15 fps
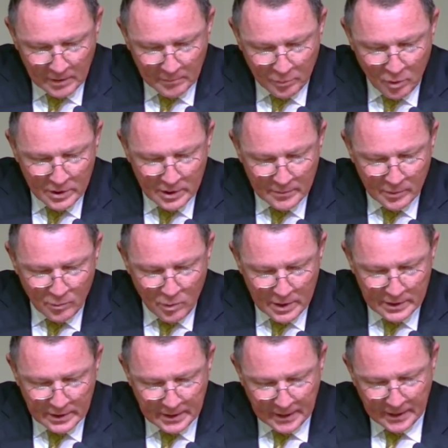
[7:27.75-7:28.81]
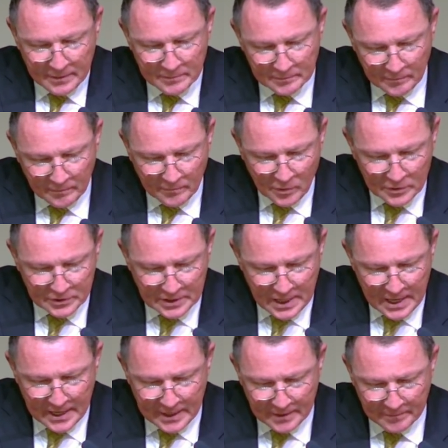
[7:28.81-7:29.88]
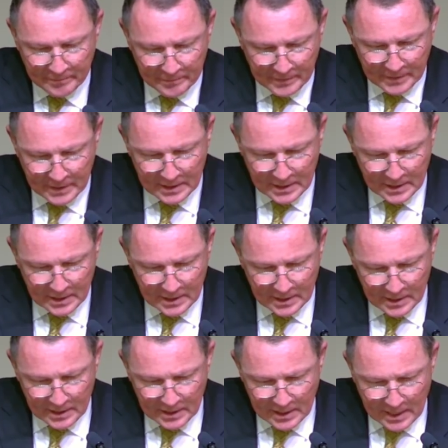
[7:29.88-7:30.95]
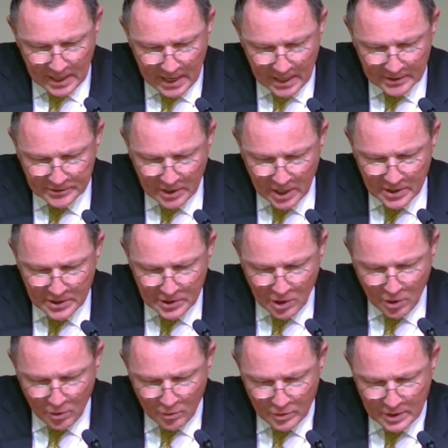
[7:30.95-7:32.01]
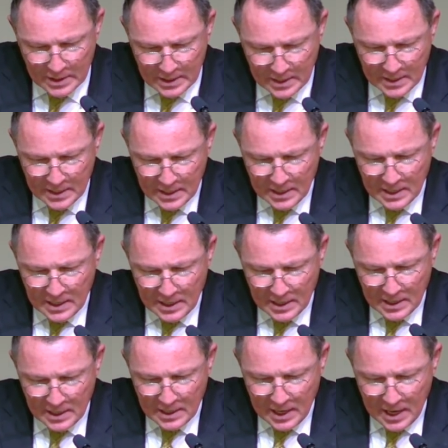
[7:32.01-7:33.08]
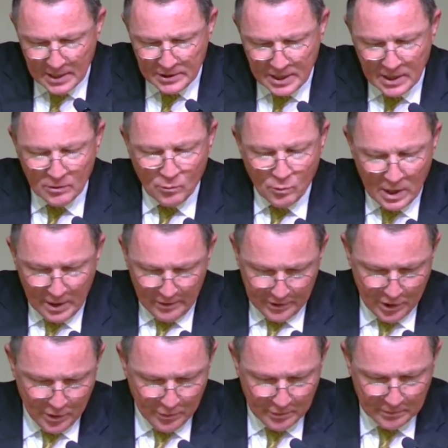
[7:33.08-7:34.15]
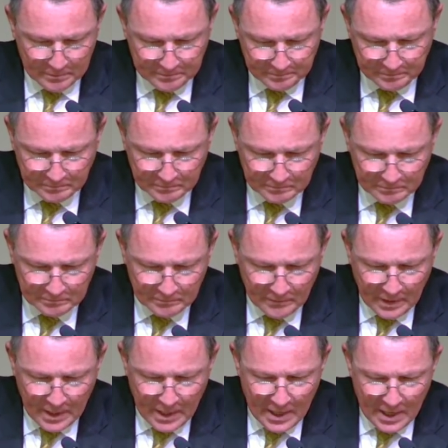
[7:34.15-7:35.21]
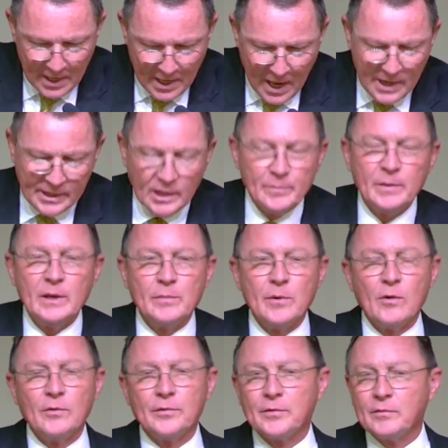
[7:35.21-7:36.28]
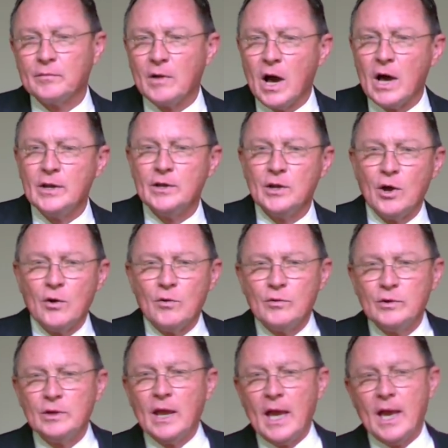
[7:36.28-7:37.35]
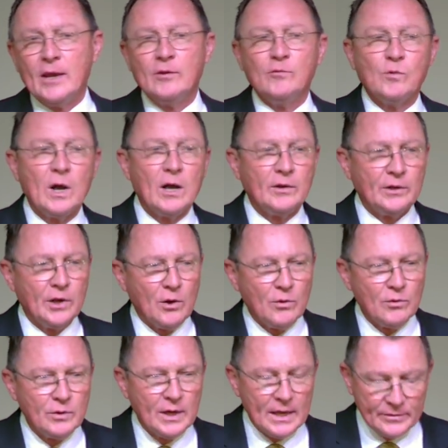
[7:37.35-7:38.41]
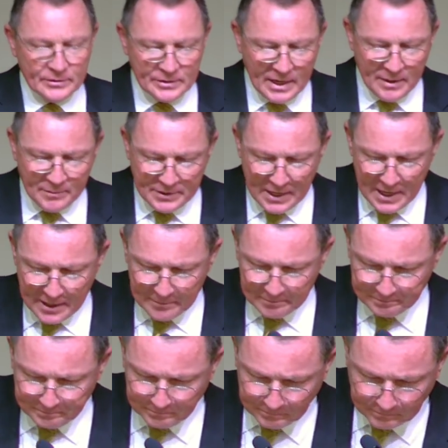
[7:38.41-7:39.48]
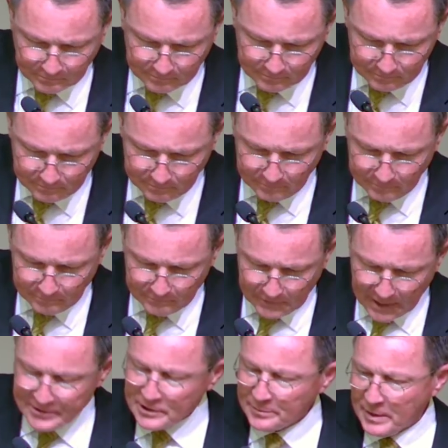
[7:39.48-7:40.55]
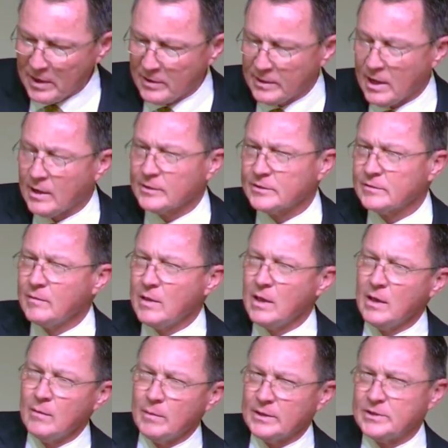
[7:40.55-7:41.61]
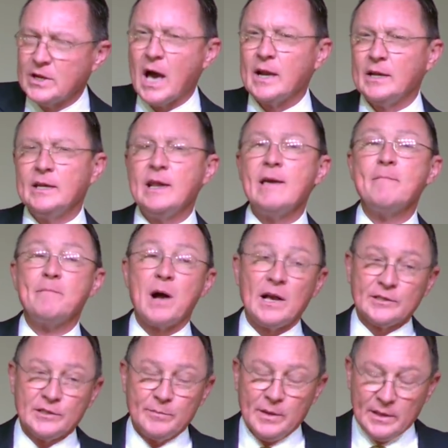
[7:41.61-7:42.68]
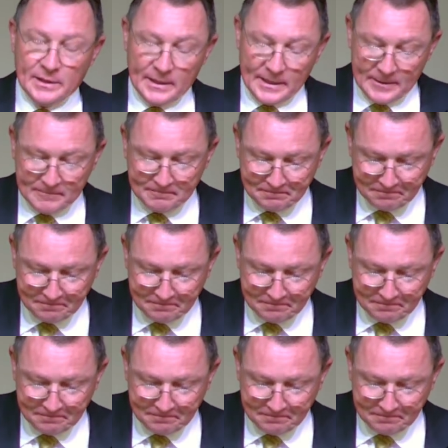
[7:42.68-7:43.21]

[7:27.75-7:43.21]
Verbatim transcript: Point number one today, verse 9. As unknown and yet well known. How can it be both unknown and well known at the same time? That's a paradox, but it's not an impossibility.